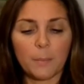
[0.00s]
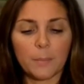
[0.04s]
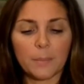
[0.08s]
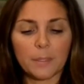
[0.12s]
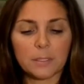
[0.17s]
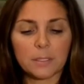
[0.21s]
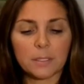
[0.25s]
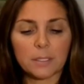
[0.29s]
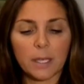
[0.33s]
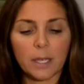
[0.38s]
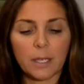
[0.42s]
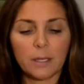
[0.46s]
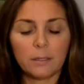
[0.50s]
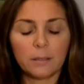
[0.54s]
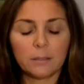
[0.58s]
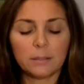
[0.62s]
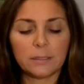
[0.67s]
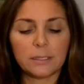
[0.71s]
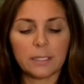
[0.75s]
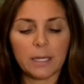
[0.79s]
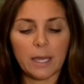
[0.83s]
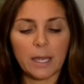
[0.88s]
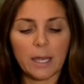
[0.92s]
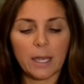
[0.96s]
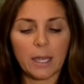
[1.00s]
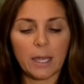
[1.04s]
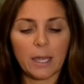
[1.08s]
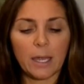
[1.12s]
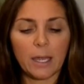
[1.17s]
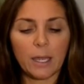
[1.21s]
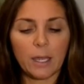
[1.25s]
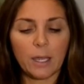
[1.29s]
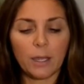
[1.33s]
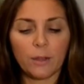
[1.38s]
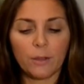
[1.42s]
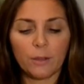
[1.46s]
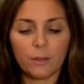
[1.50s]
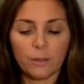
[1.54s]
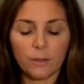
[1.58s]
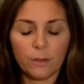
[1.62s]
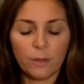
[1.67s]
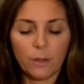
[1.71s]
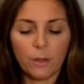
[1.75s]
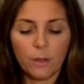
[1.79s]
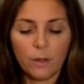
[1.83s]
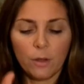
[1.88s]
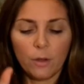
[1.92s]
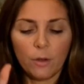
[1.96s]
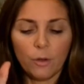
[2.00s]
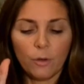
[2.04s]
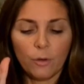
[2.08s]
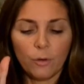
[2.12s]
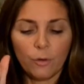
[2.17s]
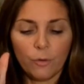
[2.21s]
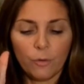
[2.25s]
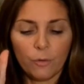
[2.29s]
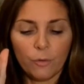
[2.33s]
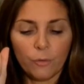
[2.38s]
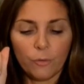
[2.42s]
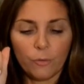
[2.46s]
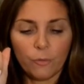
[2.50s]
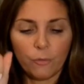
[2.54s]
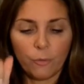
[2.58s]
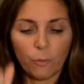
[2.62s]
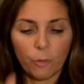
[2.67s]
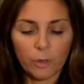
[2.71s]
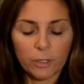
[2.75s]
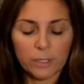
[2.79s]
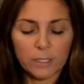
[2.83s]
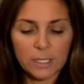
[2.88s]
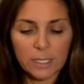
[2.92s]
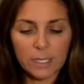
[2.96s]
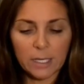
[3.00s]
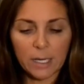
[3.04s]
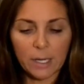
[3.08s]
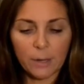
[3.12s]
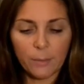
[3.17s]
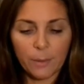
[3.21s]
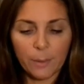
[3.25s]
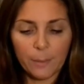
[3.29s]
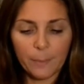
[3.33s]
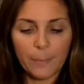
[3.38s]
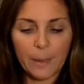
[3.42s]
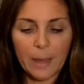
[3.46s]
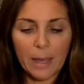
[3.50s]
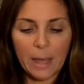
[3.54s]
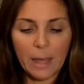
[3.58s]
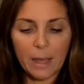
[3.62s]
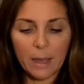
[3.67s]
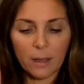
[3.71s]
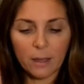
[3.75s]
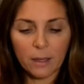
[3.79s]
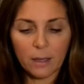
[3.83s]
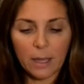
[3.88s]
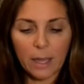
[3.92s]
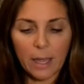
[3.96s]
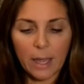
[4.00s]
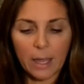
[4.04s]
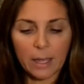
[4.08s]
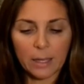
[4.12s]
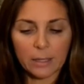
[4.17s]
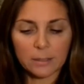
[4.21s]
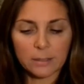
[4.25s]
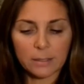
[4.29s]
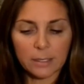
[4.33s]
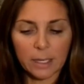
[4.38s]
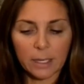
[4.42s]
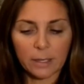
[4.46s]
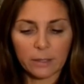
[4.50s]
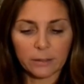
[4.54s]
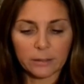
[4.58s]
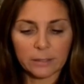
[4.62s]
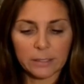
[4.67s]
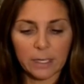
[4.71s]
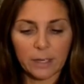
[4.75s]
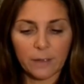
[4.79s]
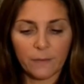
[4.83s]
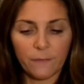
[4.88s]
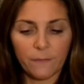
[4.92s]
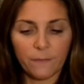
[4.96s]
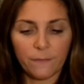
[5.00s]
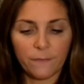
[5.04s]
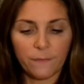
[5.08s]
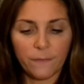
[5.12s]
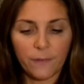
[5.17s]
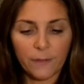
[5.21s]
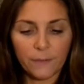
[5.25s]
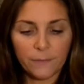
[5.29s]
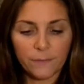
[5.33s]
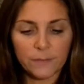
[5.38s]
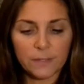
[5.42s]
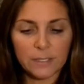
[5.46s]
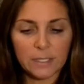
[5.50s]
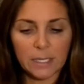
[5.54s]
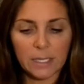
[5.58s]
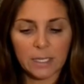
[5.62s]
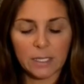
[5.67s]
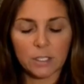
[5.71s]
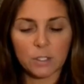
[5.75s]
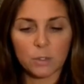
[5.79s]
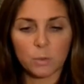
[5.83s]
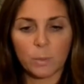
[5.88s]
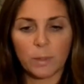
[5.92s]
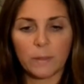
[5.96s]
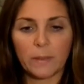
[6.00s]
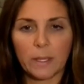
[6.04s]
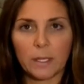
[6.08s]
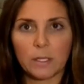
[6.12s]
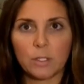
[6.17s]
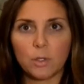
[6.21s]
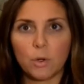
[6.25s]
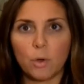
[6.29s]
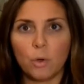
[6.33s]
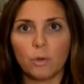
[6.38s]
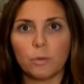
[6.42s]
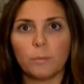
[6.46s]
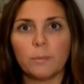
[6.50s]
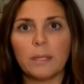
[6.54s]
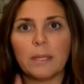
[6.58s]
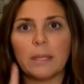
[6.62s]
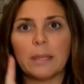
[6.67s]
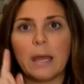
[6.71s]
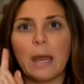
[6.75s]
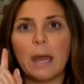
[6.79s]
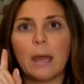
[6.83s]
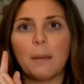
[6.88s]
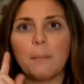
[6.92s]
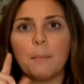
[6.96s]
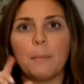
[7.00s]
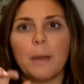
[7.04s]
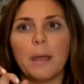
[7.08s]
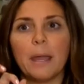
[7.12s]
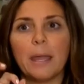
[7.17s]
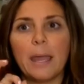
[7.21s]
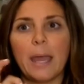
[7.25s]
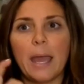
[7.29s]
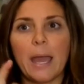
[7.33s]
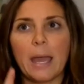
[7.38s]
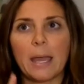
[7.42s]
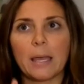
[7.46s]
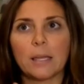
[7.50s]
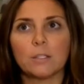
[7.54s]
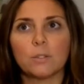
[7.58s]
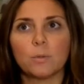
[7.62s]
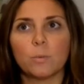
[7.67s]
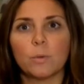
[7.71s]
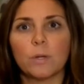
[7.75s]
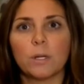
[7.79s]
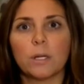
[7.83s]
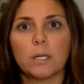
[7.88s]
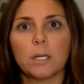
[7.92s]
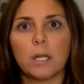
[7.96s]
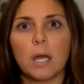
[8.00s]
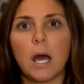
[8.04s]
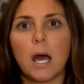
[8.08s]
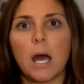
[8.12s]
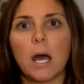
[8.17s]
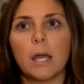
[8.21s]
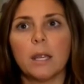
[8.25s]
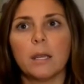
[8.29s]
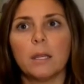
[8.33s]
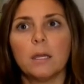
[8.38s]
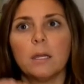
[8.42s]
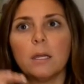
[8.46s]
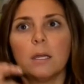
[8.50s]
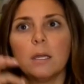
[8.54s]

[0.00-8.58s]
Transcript: cycle day 14 I went back, and cycle day 15 is when they told me that my eggs were not